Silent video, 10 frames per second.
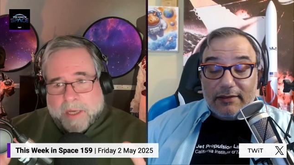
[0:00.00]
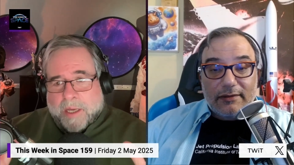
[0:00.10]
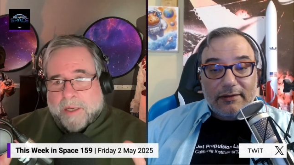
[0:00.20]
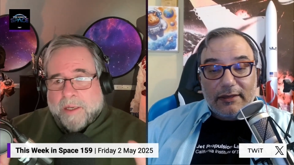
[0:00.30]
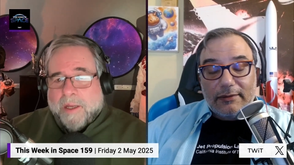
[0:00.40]
Speaker 1: like.
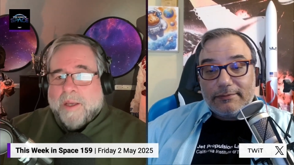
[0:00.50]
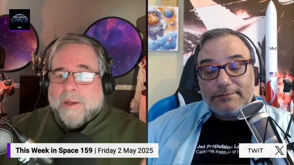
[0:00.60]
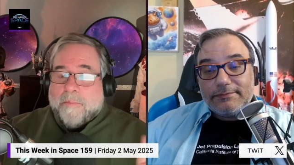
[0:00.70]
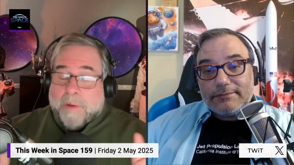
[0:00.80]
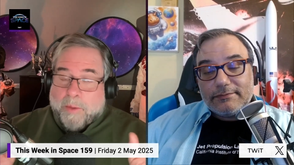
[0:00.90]
opinion. Yeah.
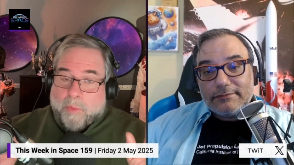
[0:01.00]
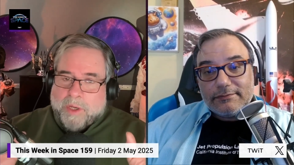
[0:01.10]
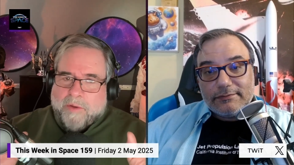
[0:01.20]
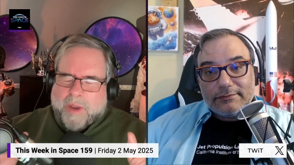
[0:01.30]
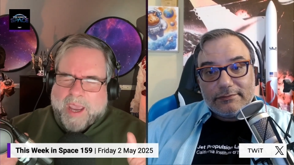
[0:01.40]
But
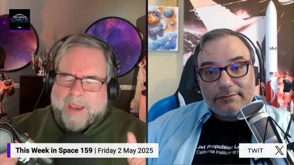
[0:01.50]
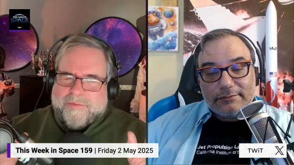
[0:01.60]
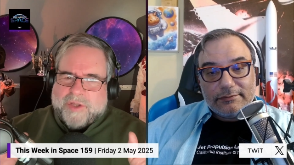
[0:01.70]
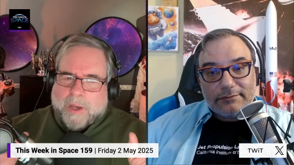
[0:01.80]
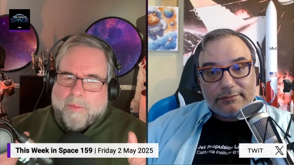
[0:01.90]
when you
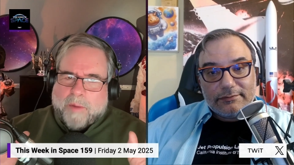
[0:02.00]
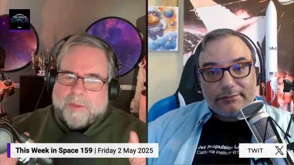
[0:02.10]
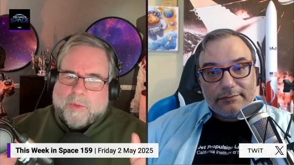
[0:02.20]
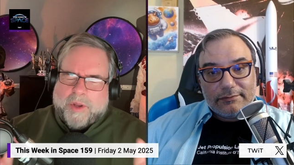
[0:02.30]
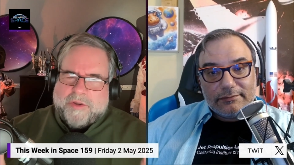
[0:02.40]
have somewhere
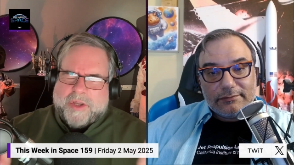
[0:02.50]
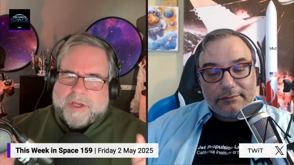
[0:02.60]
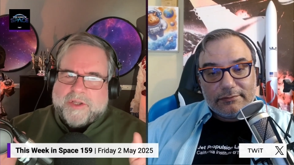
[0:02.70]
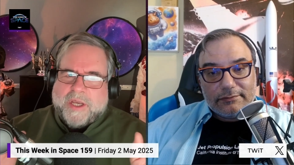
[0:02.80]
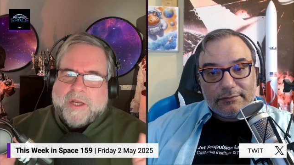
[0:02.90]
between
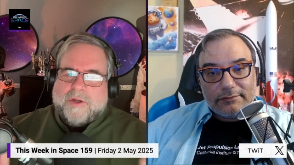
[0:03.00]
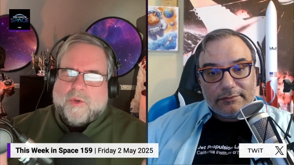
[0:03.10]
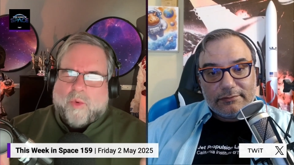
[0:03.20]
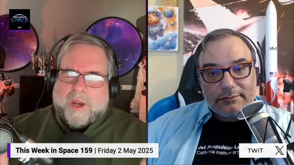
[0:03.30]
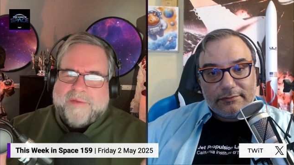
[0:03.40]
16 and
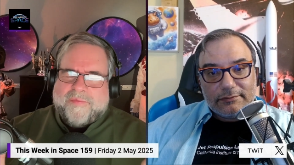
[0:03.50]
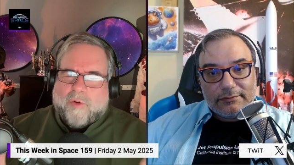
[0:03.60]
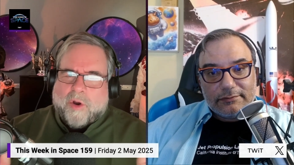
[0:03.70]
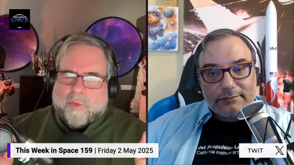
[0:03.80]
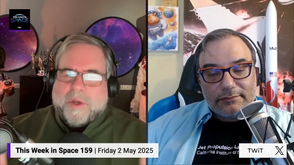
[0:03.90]

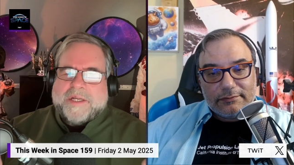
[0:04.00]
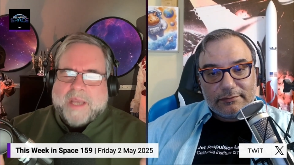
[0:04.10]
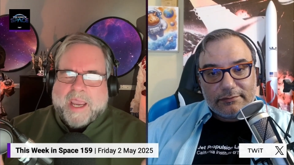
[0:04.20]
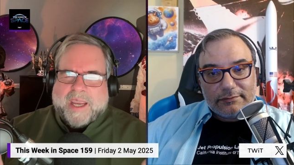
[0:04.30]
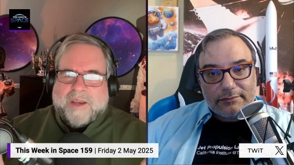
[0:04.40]
24
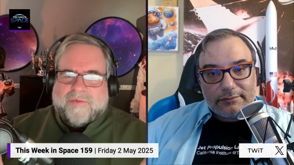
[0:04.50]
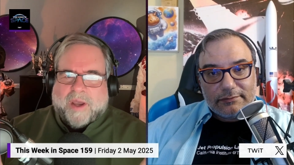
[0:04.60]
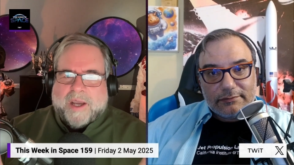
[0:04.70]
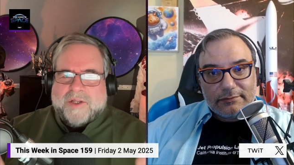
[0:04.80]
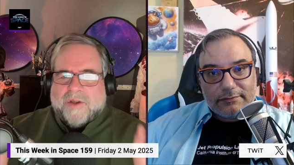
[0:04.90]
retanking
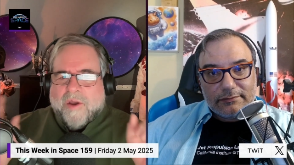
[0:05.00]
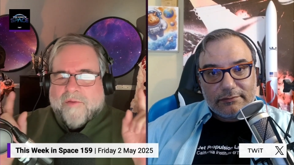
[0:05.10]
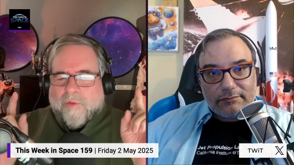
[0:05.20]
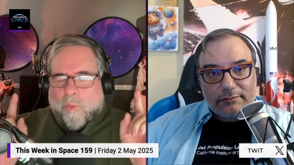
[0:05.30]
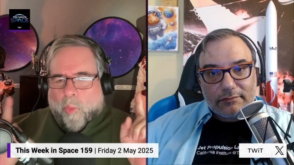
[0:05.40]
flights
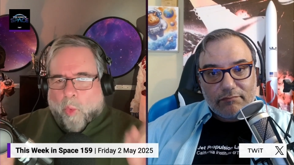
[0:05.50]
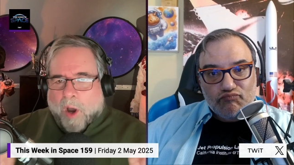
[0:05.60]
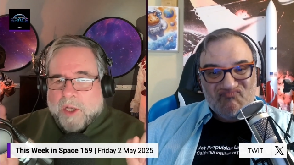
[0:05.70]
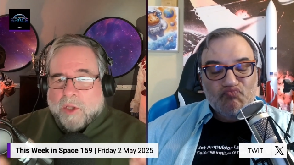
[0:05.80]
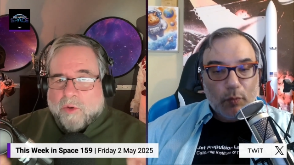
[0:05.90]
for
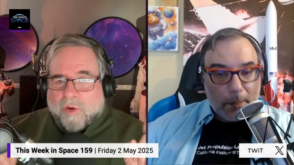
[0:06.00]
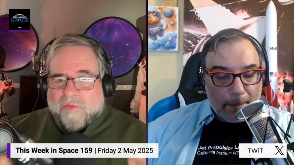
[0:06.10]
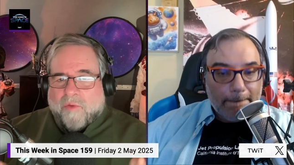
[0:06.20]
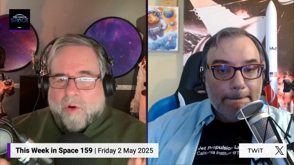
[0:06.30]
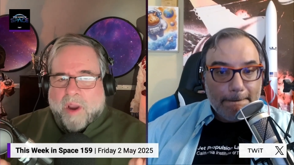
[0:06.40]
one lunar
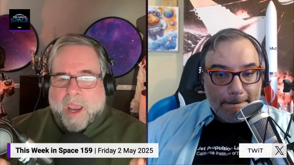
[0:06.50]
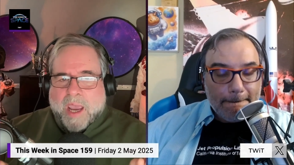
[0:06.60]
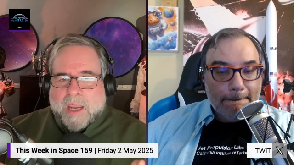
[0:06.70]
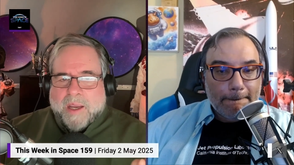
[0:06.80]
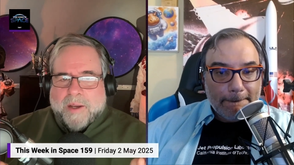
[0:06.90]

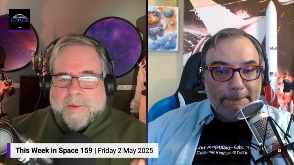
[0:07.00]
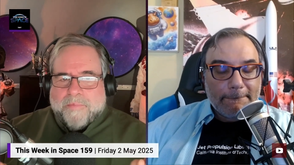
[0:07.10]
foray